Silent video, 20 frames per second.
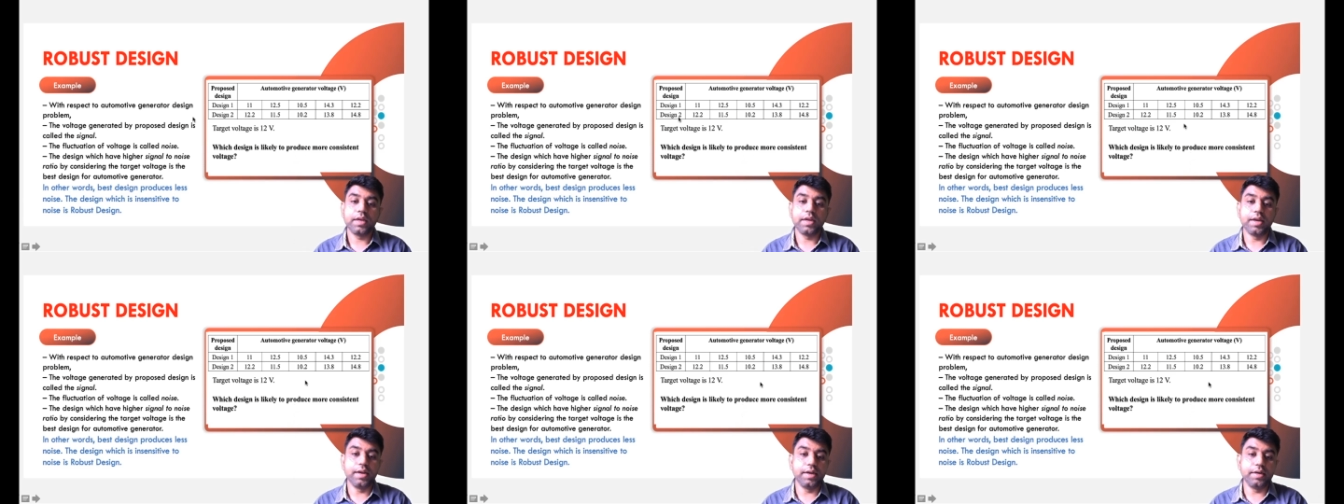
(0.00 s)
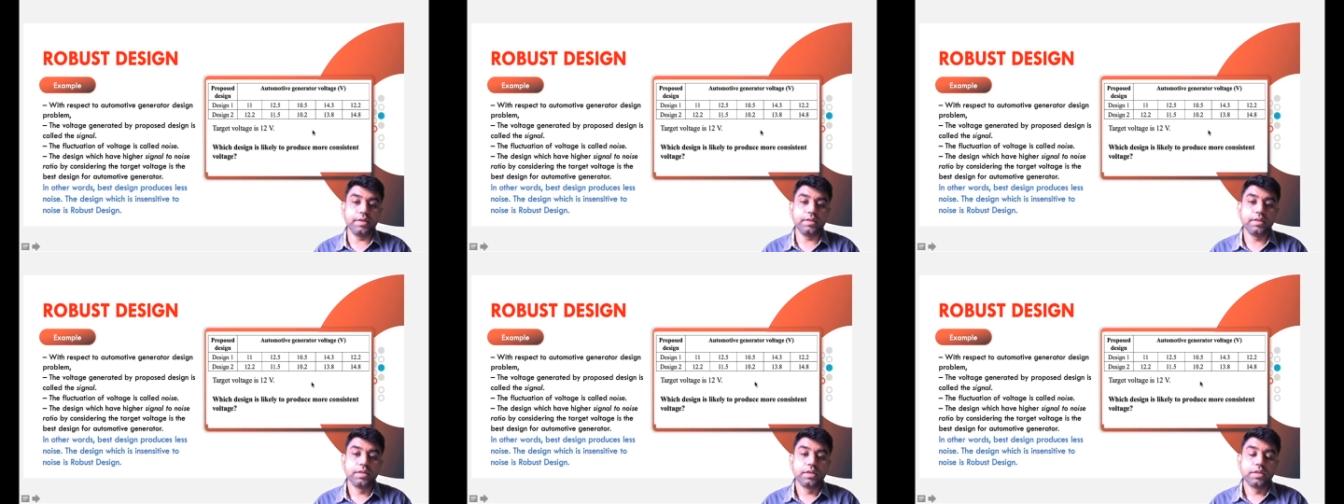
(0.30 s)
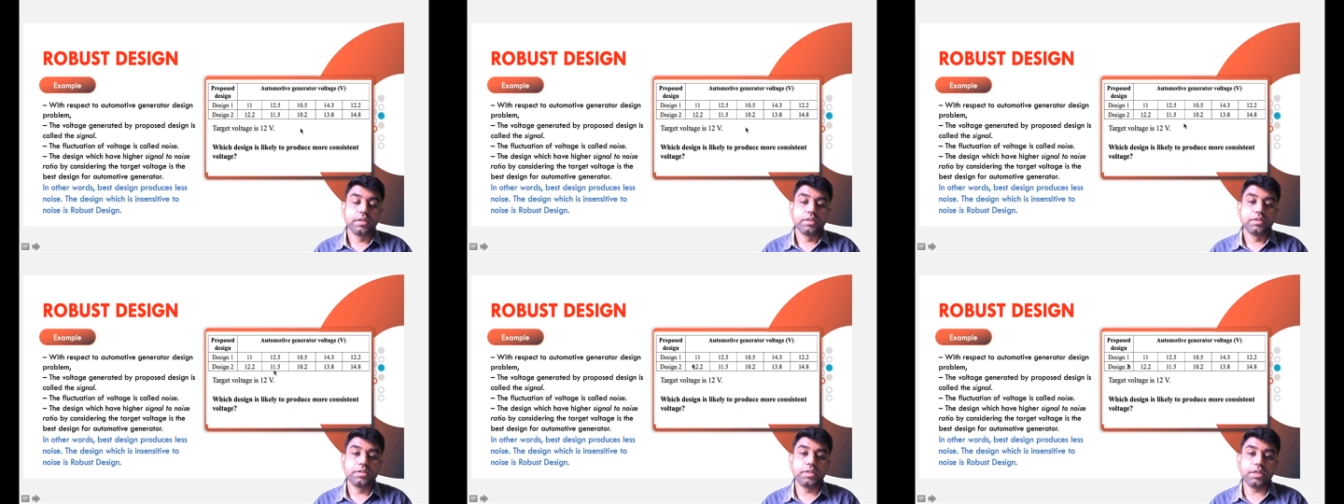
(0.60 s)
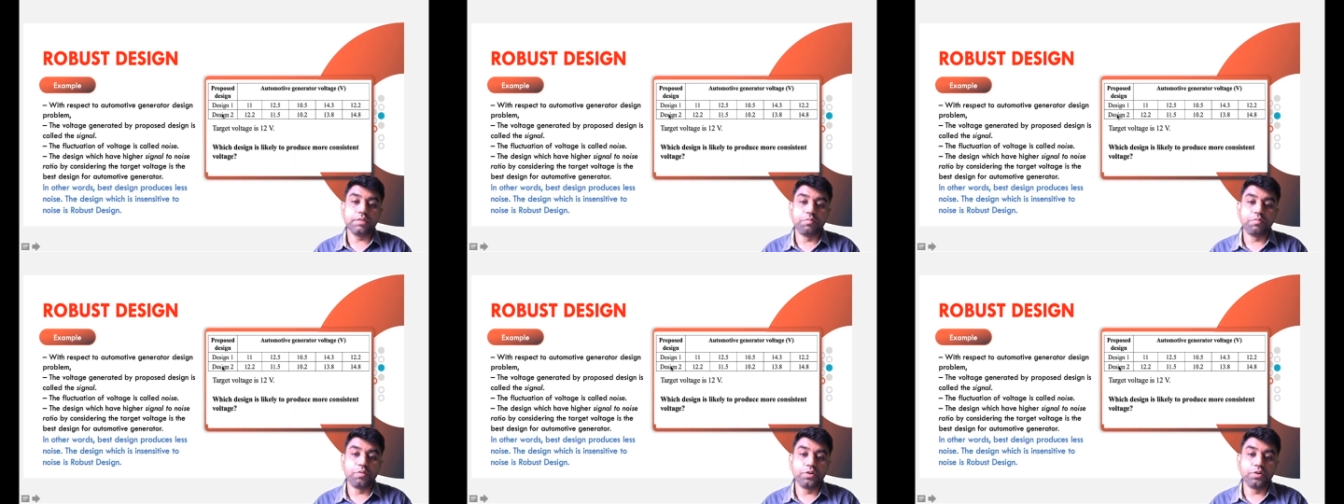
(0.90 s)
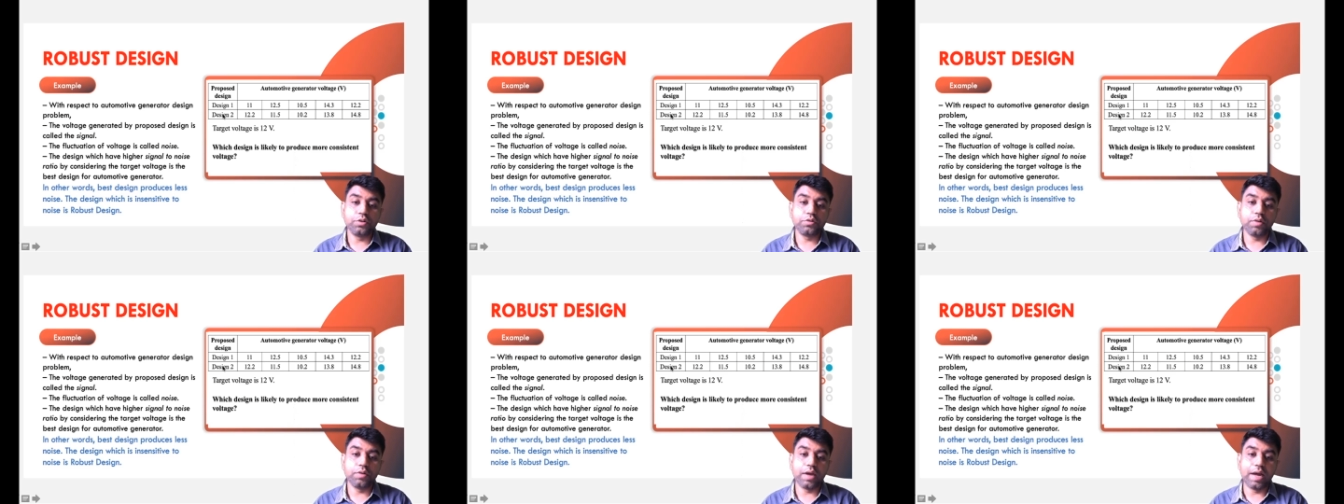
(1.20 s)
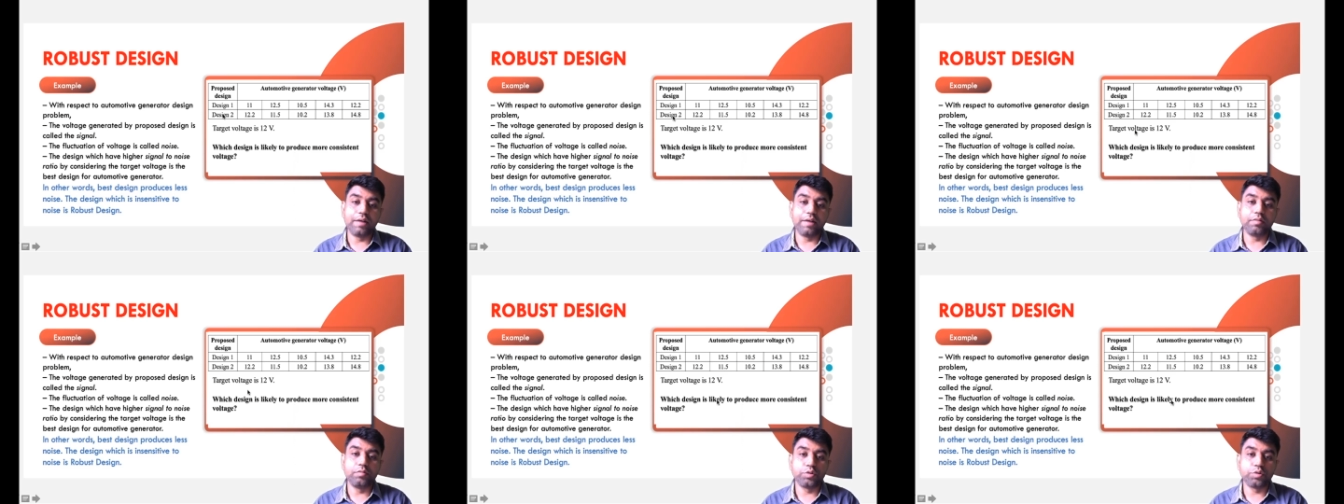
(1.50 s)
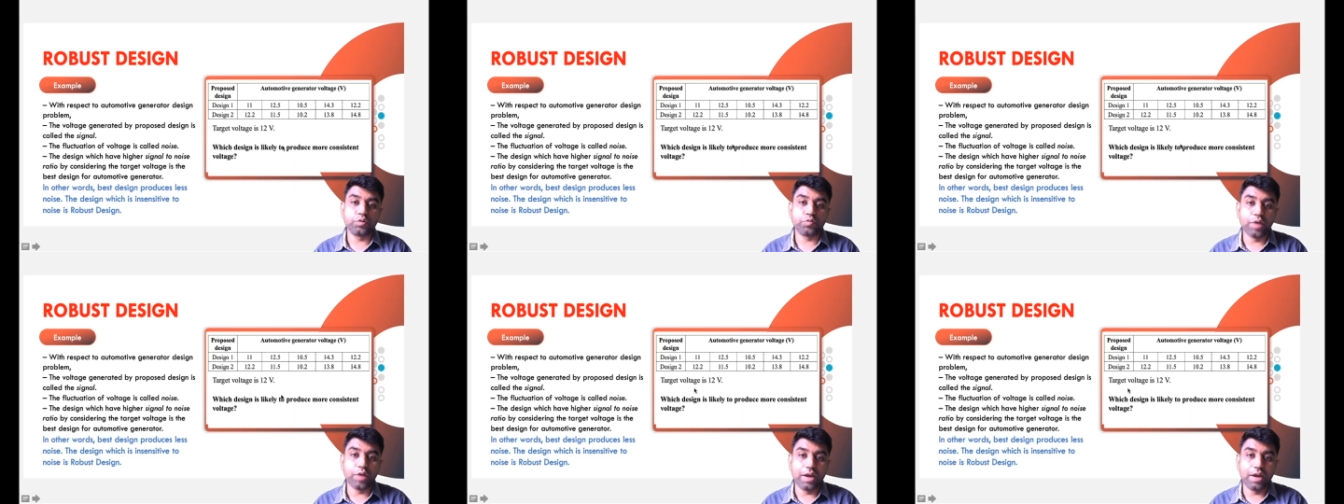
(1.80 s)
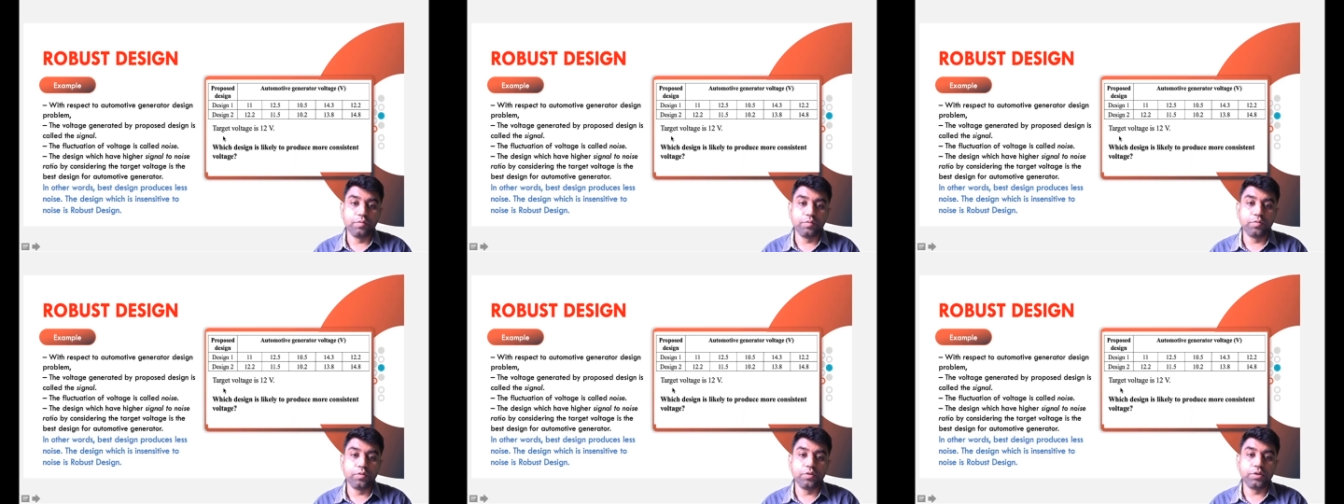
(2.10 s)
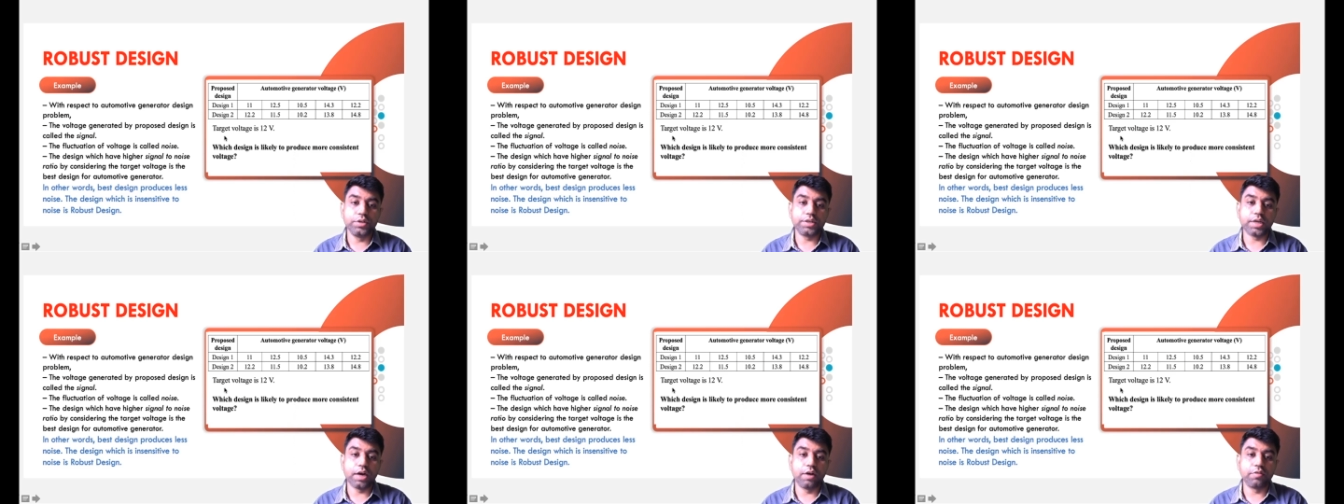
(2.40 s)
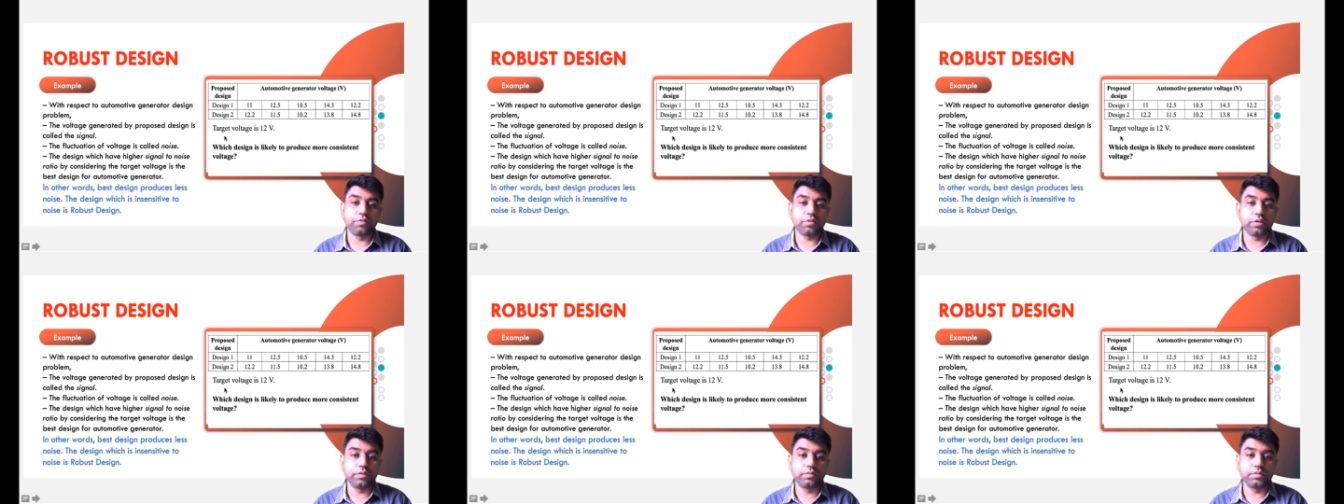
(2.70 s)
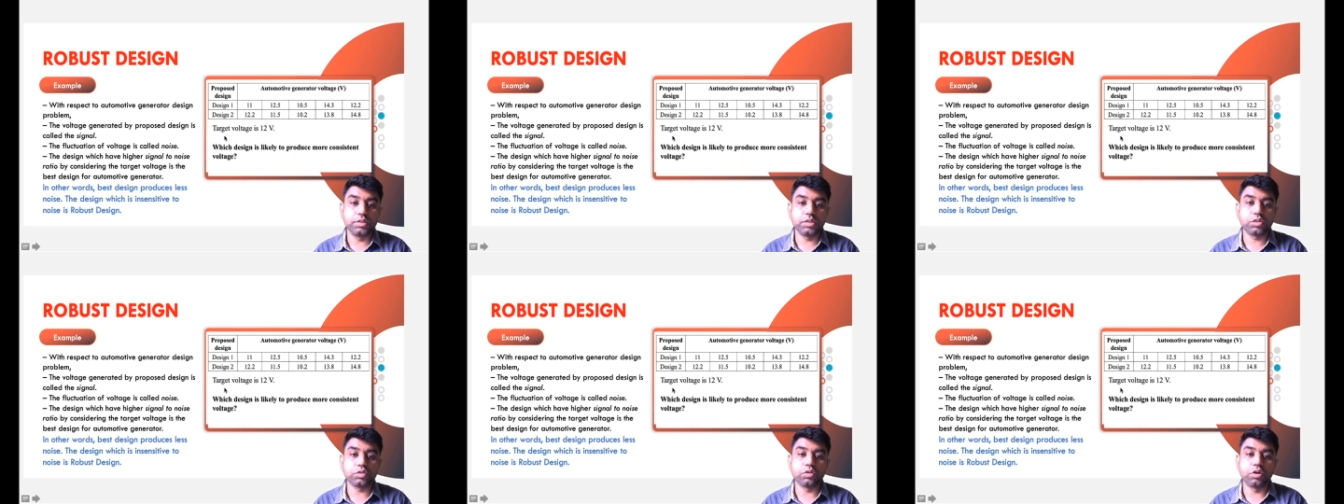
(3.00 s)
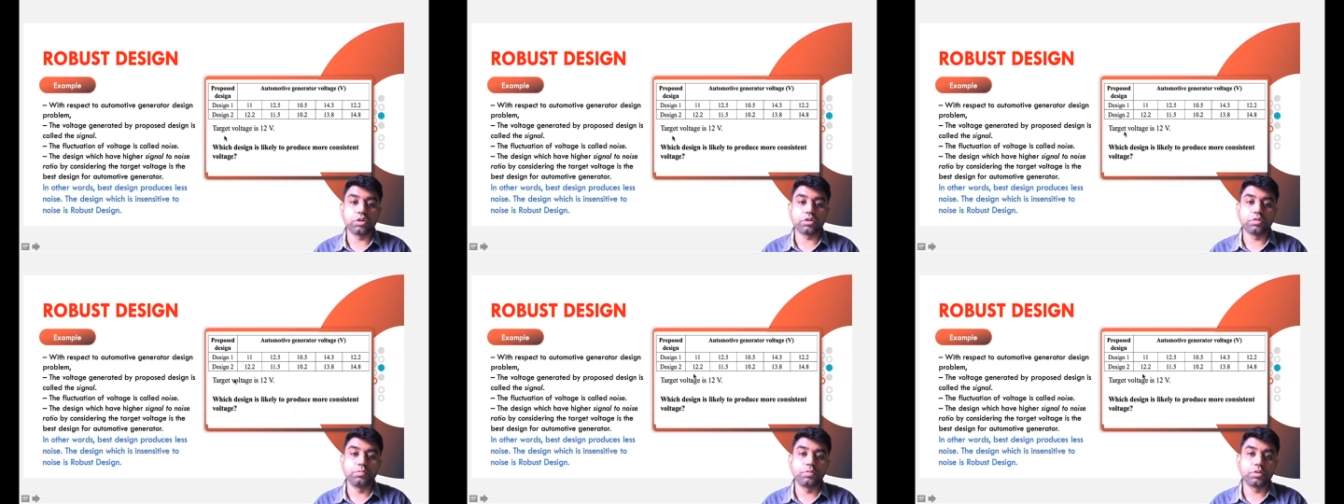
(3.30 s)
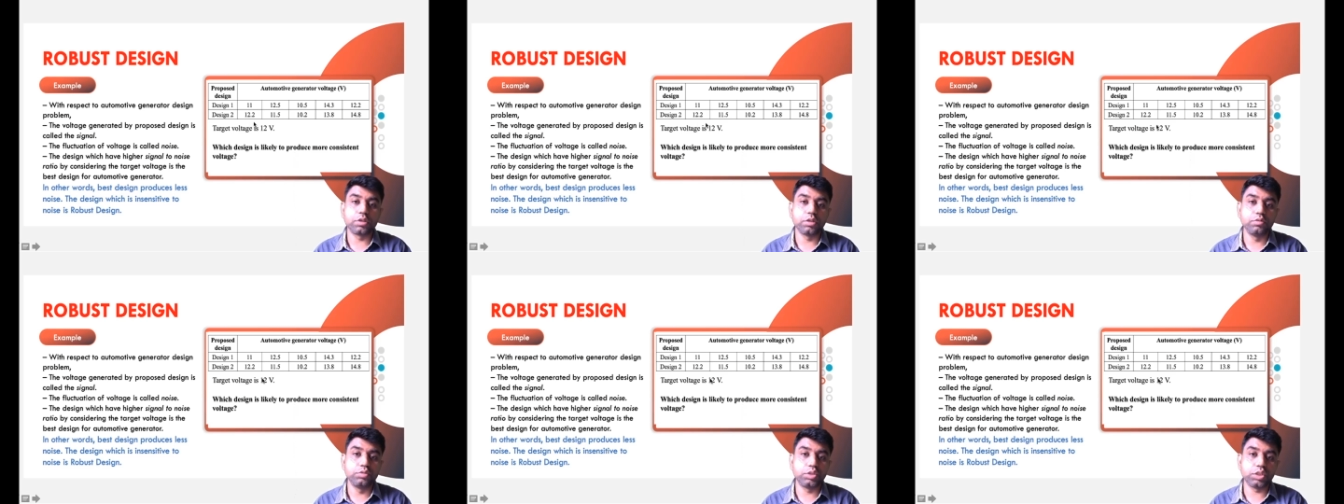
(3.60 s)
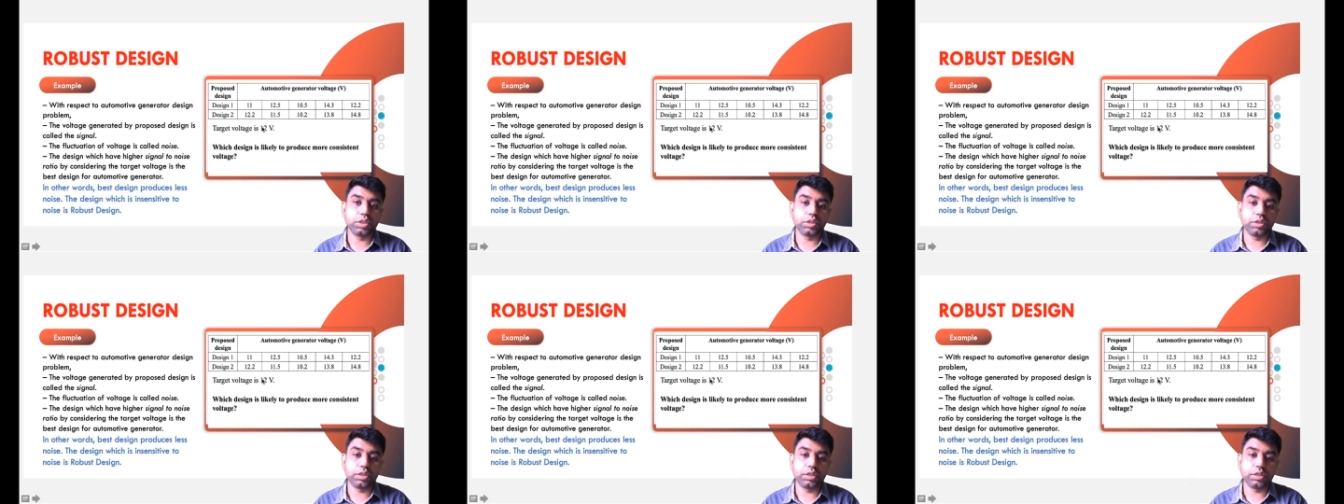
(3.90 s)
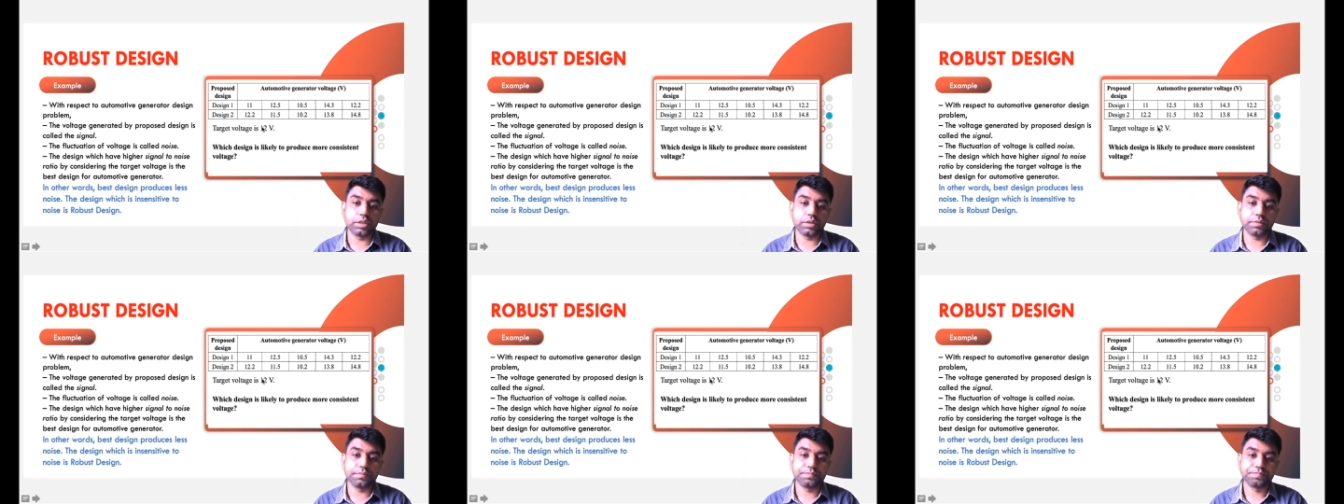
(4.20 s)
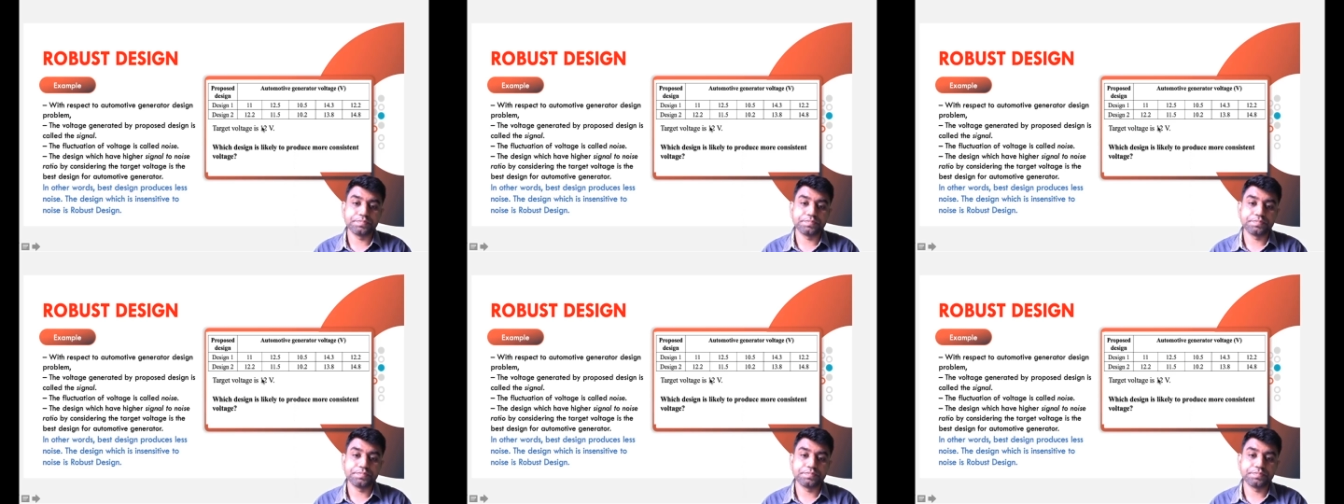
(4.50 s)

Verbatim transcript: And they want to have 12 volt out of this automotive generator.